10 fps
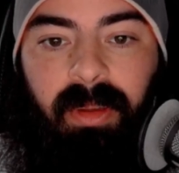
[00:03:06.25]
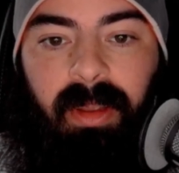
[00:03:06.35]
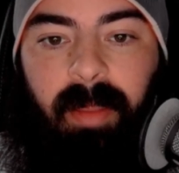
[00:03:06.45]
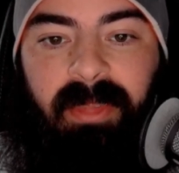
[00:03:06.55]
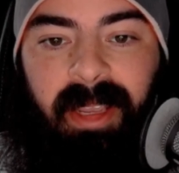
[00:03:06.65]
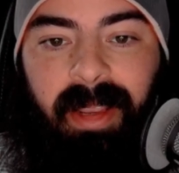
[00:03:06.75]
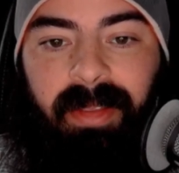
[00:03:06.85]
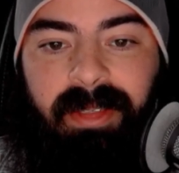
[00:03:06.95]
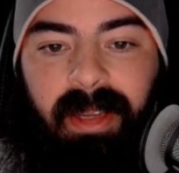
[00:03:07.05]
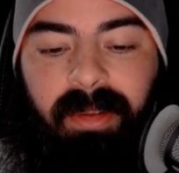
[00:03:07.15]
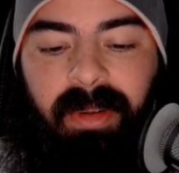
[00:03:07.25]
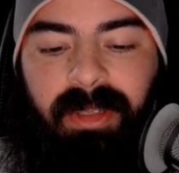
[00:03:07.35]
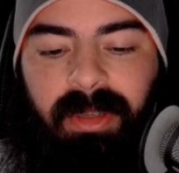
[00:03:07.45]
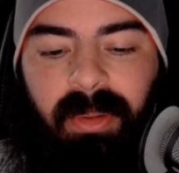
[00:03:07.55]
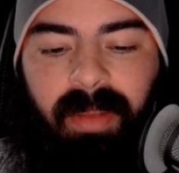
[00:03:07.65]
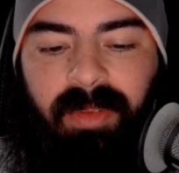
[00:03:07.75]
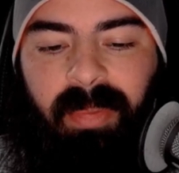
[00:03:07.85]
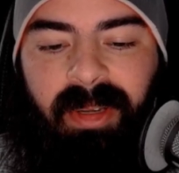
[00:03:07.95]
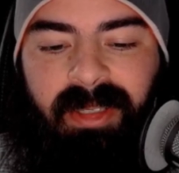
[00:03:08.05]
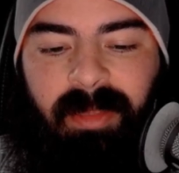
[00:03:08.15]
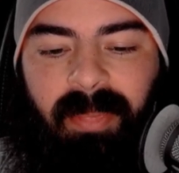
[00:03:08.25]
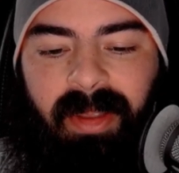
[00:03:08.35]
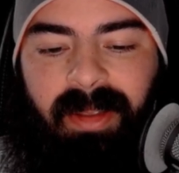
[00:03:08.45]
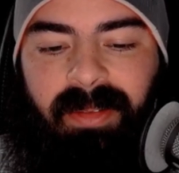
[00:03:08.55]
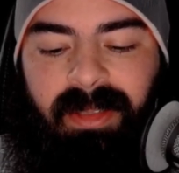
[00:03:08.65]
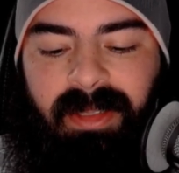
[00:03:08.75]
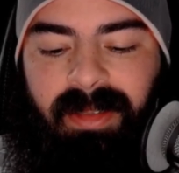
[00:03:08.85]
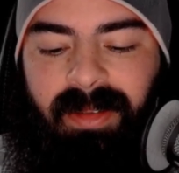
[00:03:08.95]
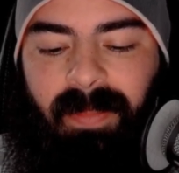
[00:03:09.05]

I'm taking this address, so you'll have to pick something else.